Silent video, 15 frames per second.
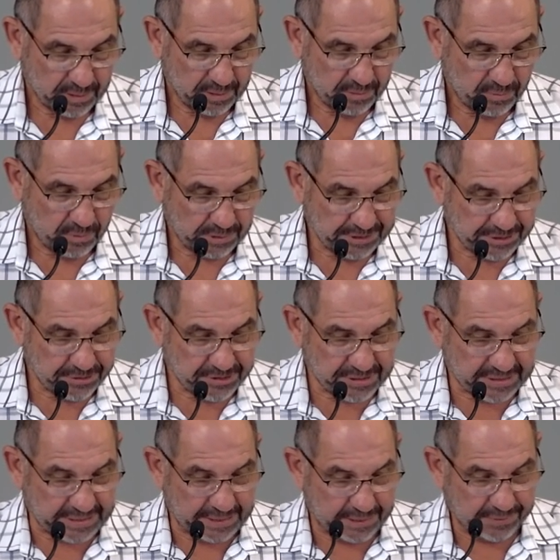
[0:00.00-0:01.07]
What do you
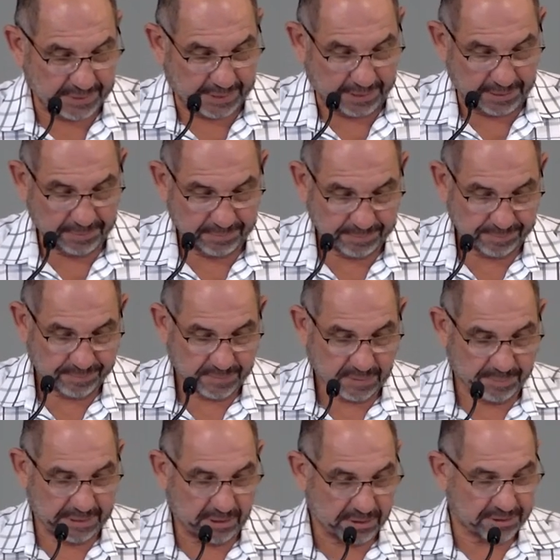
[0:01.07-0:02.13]
see there? I
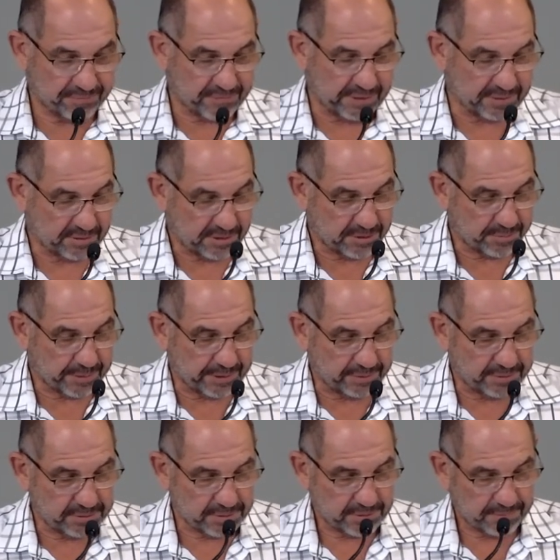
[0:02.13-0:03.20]
mean, lots of things, I
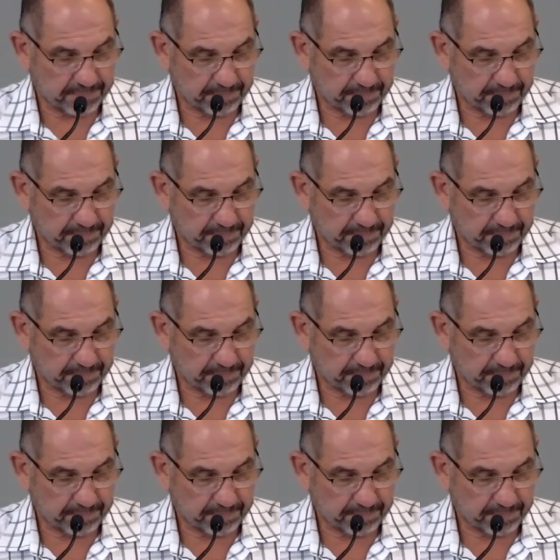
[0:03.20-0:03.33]
suppose.